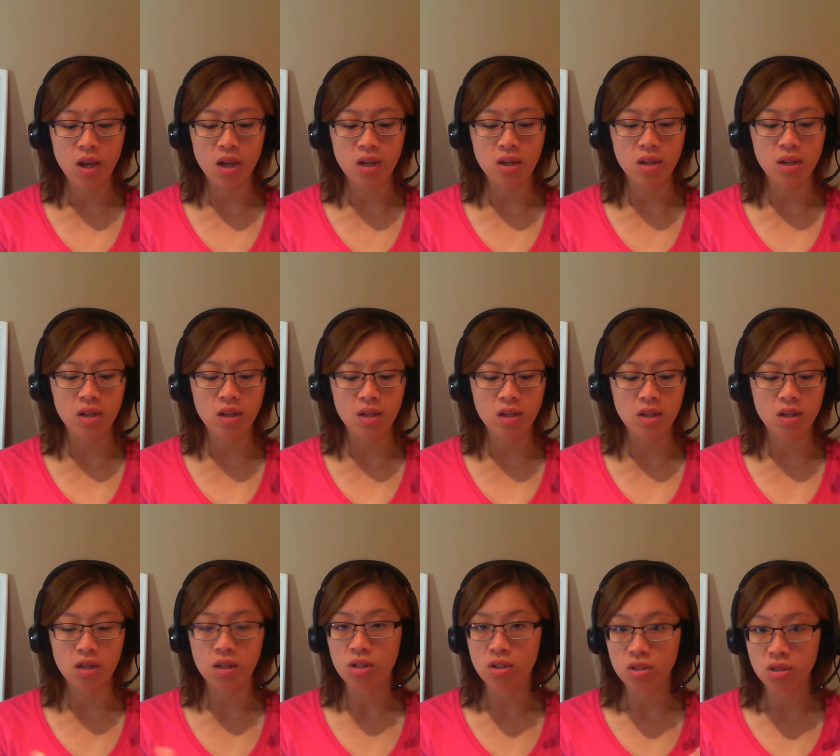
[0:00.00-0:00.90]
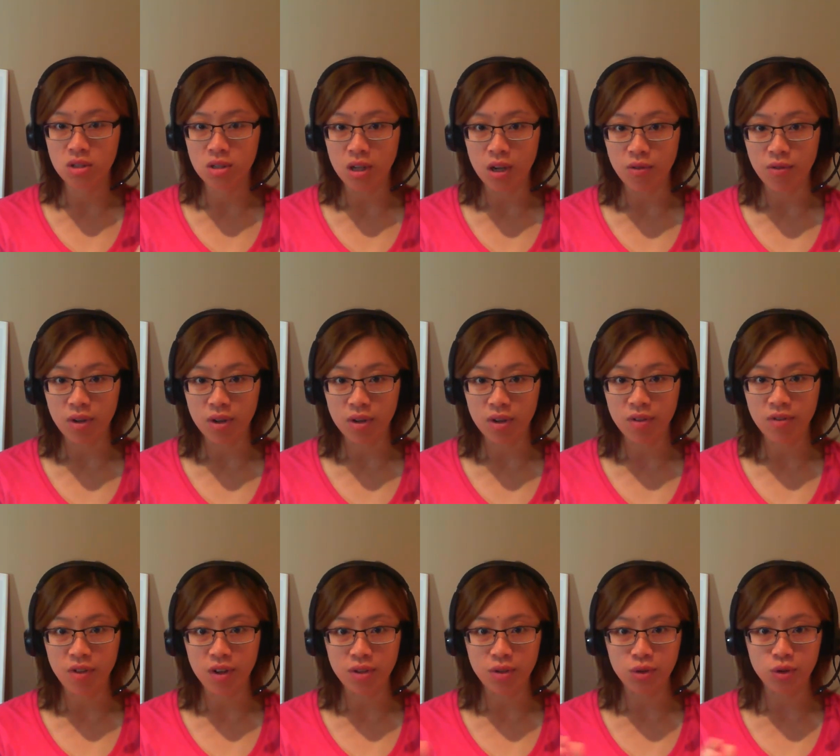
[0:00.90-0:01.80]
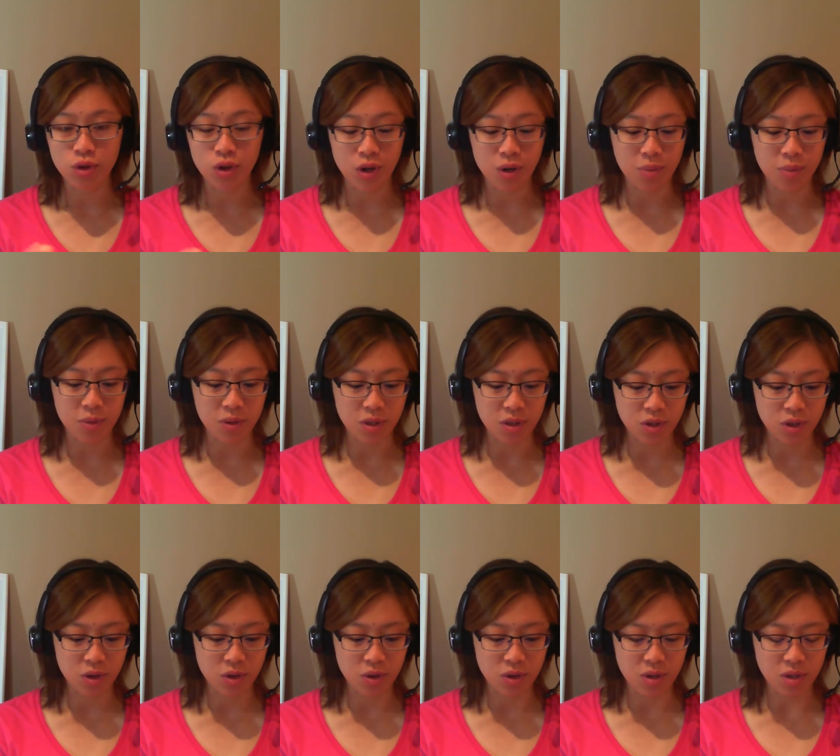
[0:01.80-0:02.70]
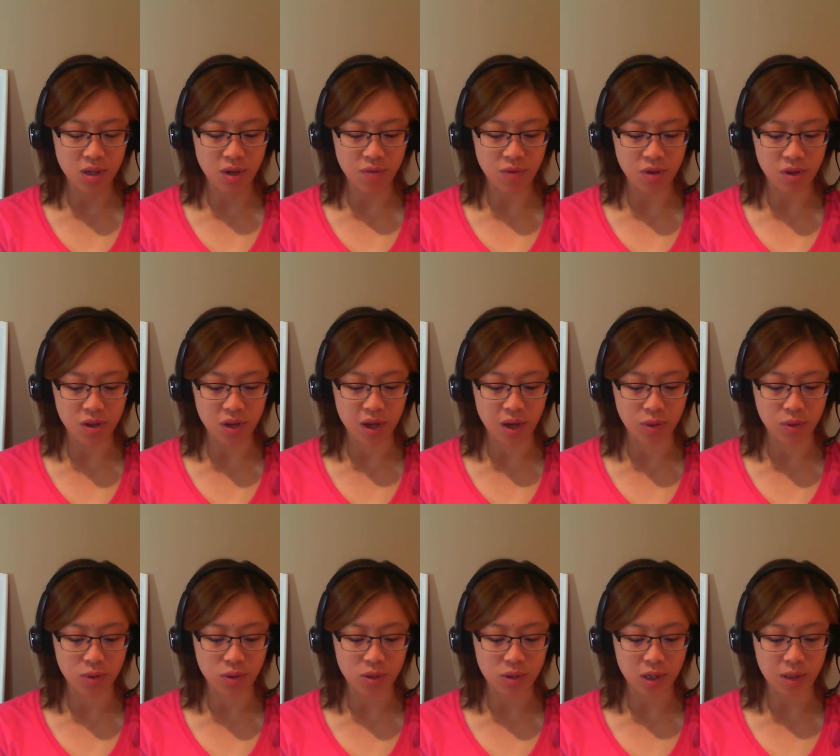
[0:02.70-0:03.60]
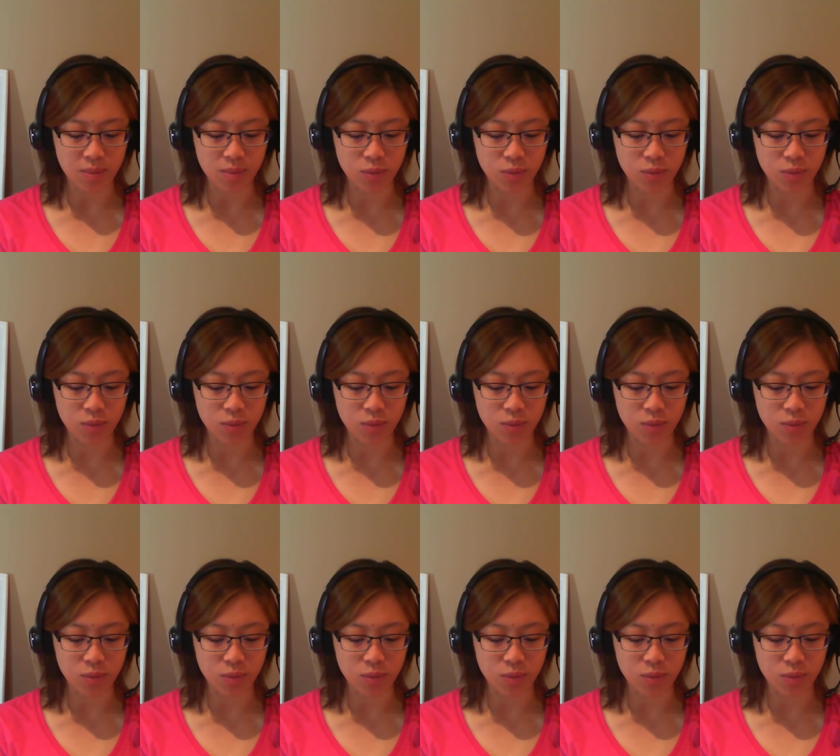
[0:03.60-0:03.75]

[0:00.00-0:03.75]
and it is a very fun job. It is good and everything else.